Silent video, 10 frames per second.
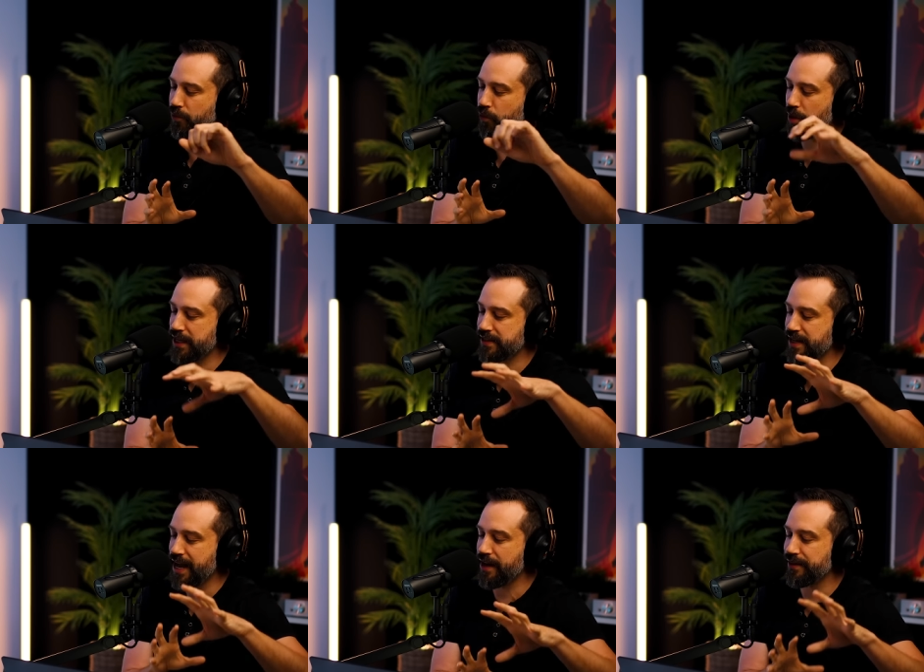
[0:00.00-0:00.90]
What is
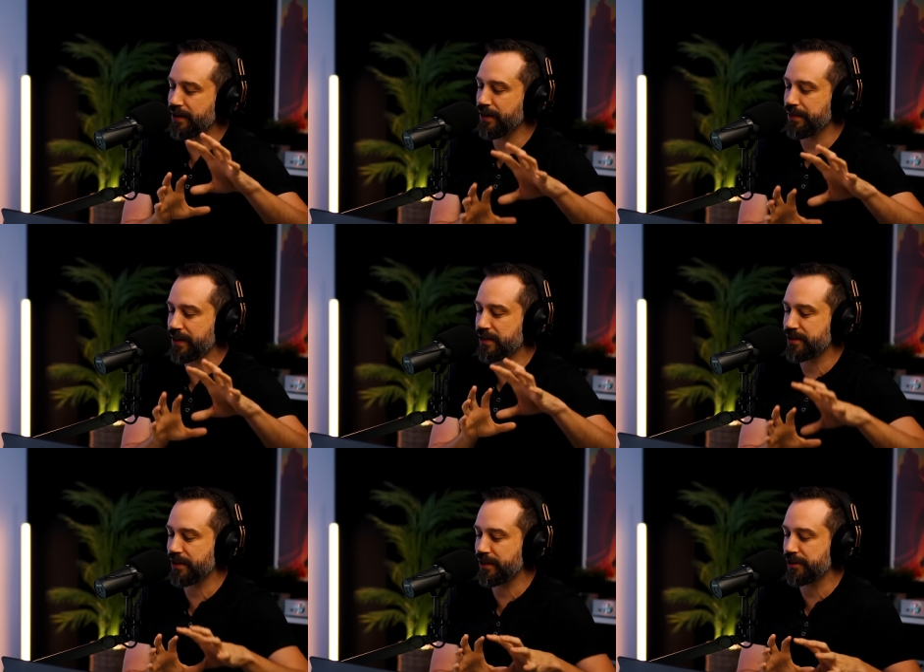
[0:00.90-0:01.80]
now the Earth, in
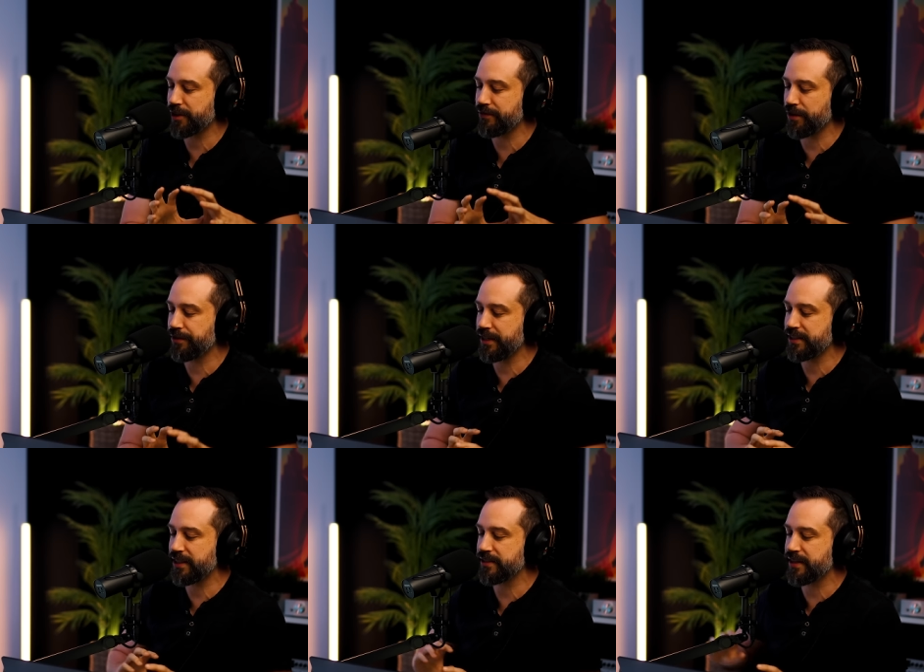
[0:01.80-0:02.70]
turn, traveled
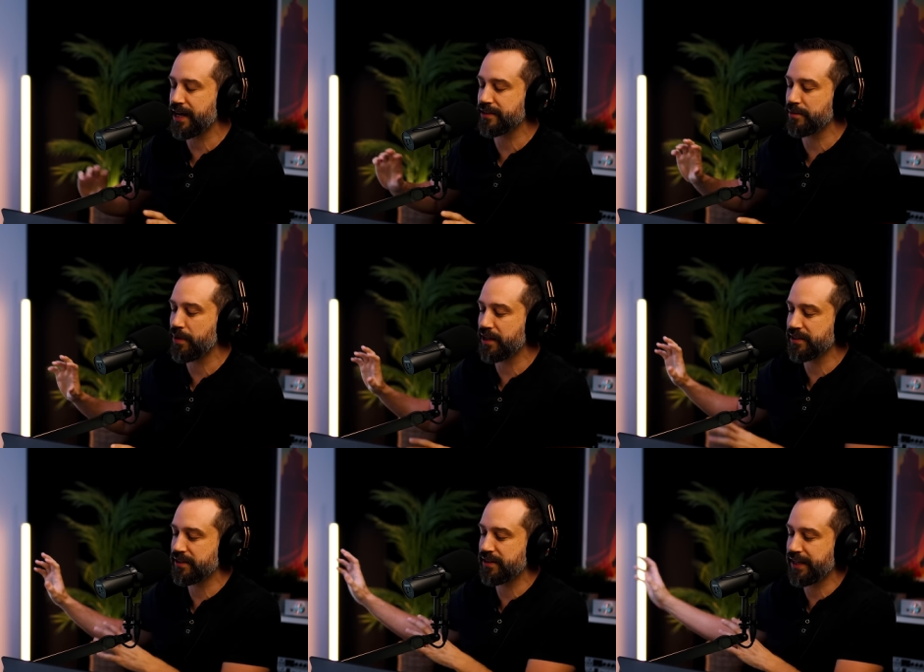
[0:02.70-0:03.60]
36,000
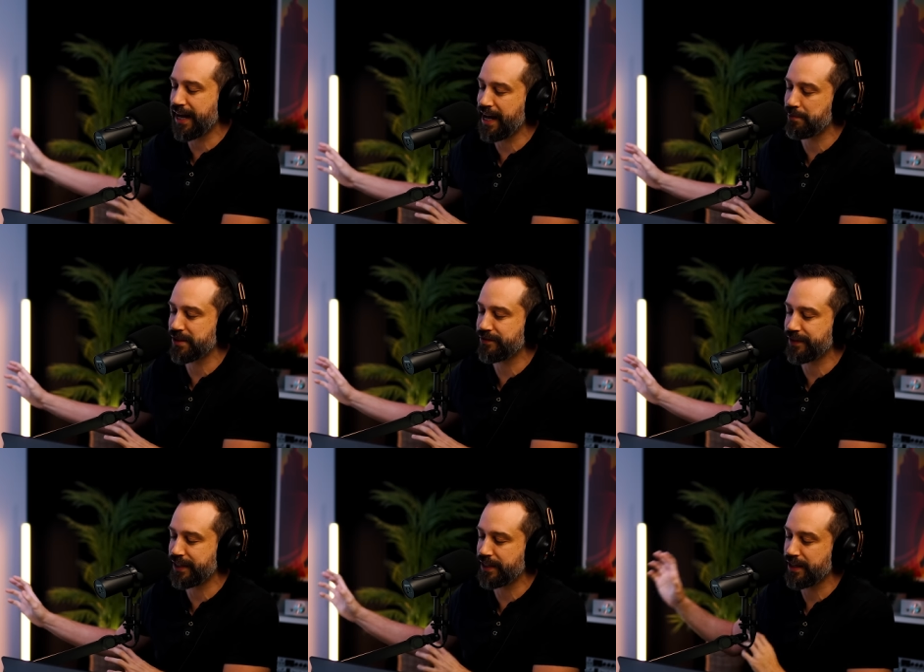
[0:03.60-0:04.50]
miles into the
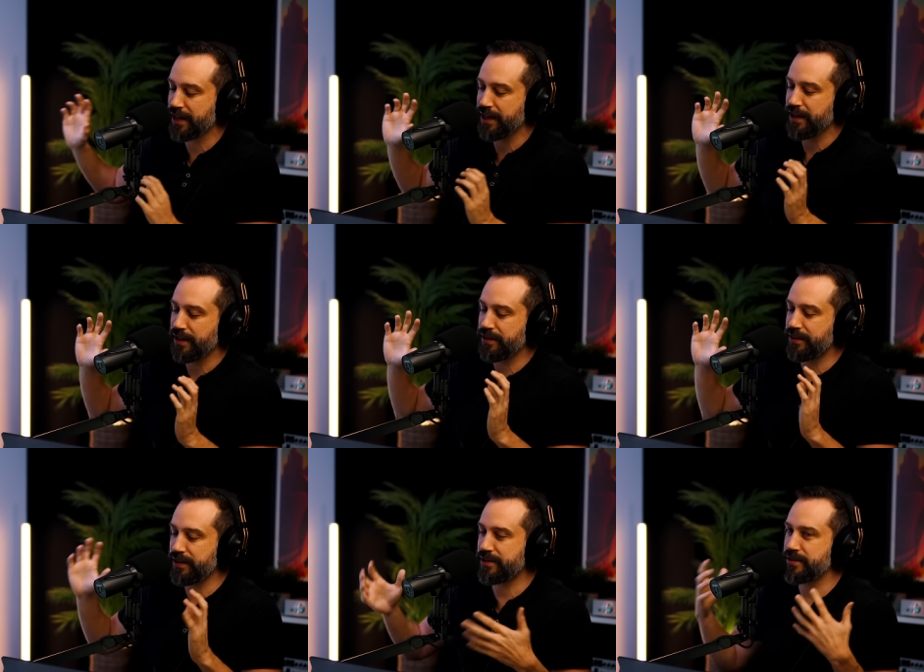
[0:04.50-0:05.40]
atmosphere.
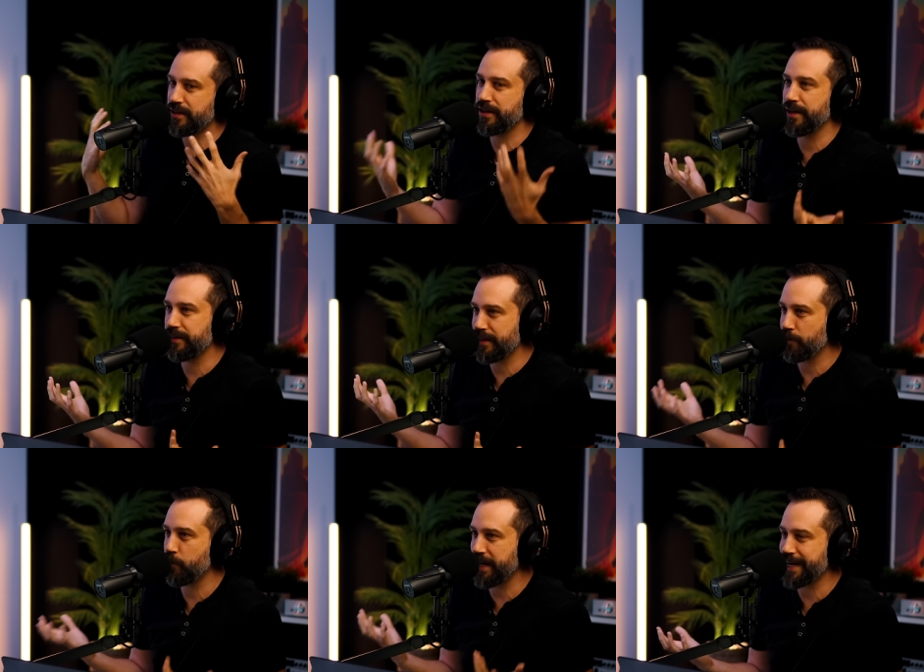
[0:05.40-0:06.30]
This is the Earth
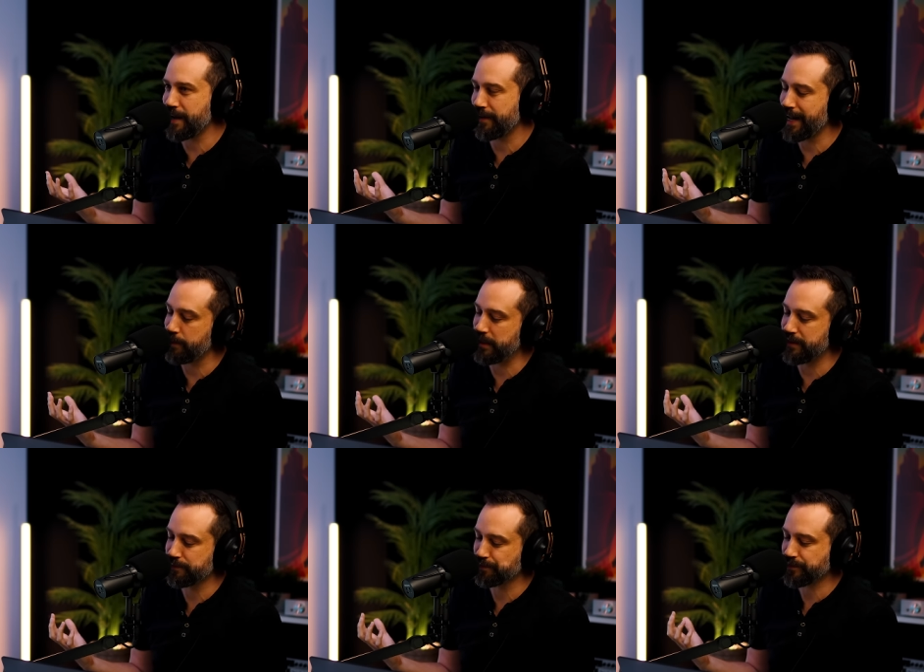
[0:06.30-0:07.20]
that we now
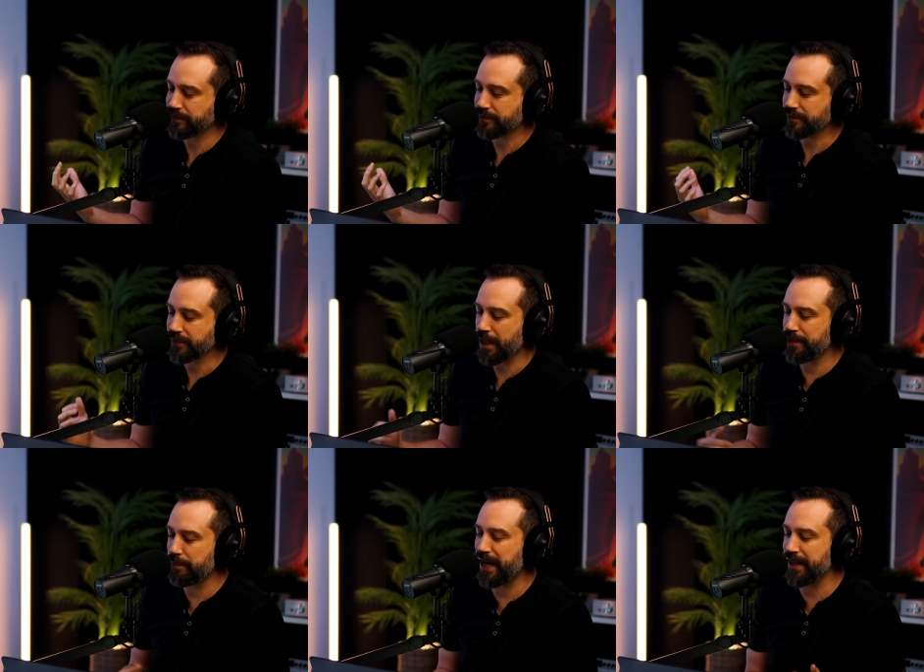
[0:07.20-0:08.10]
inhabit.
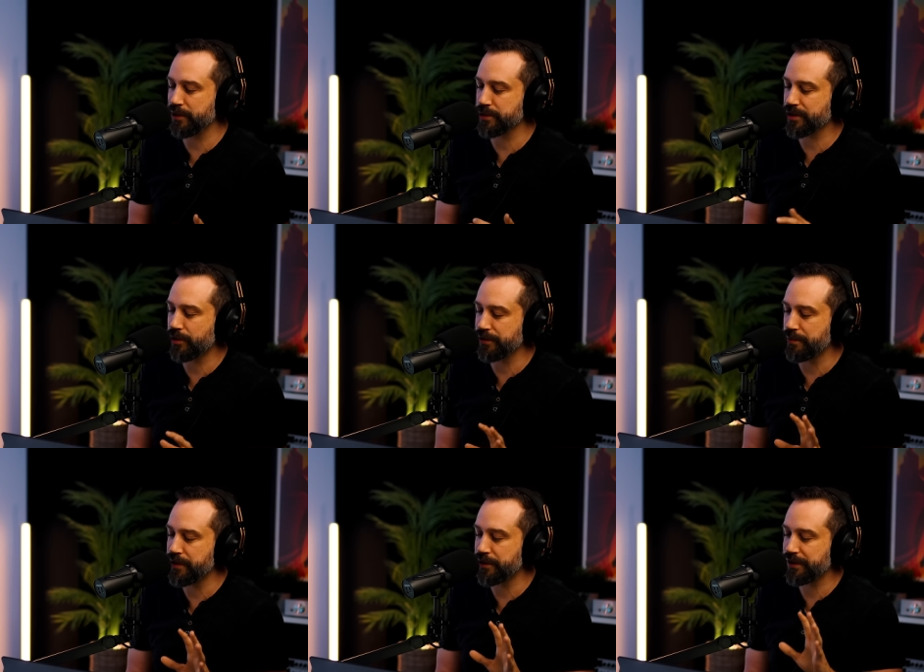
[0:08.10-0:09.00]
The part that was called
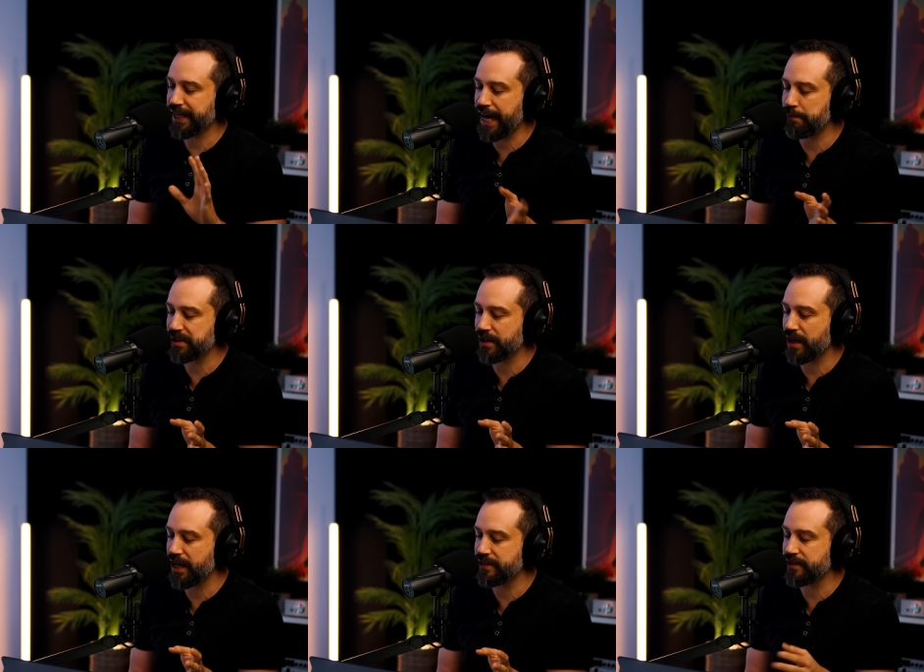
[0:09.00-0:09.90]
the moon
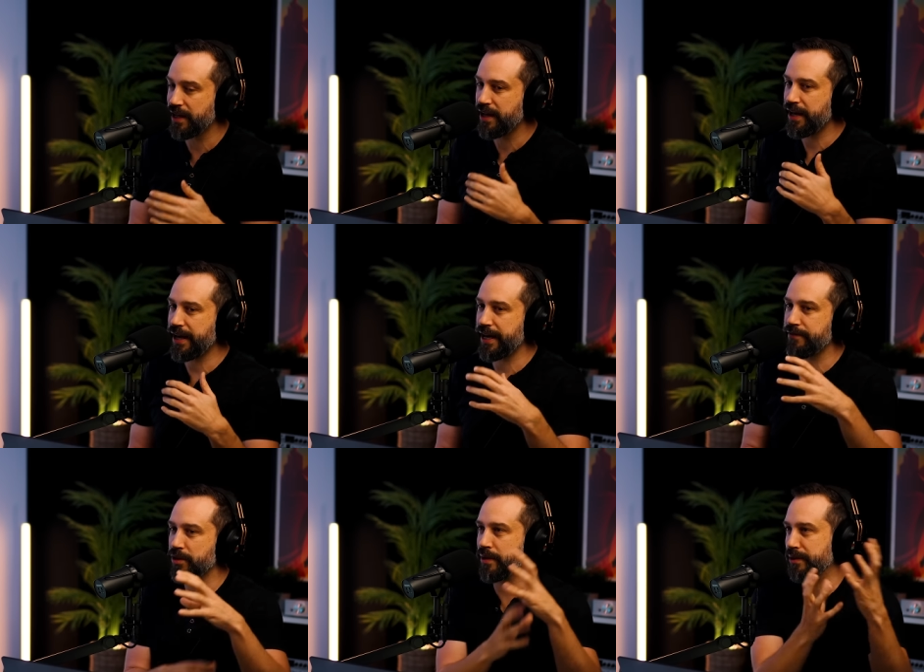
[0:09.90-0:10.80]
capsized, and
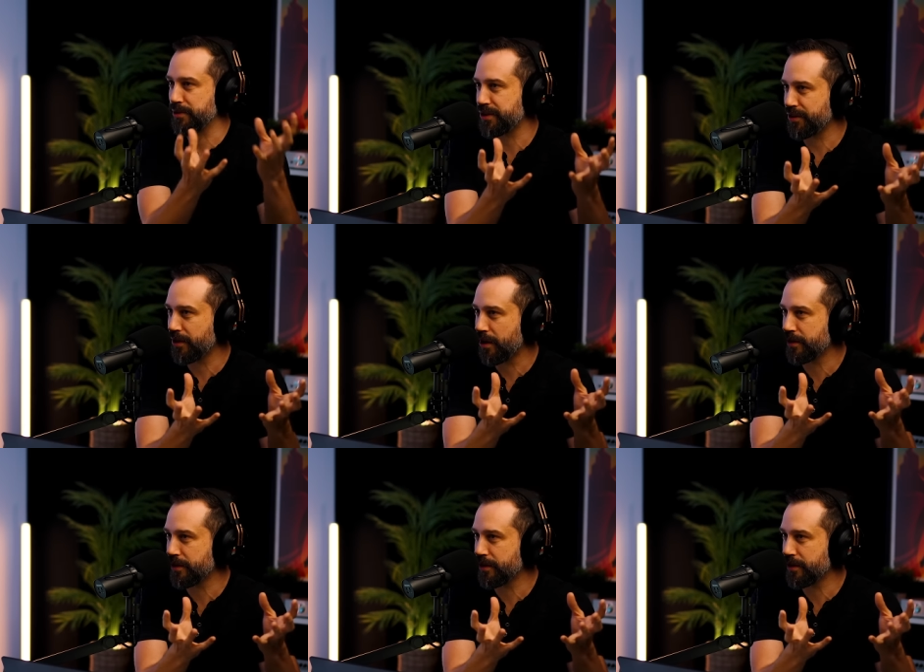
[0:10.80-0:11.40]
everyone that was still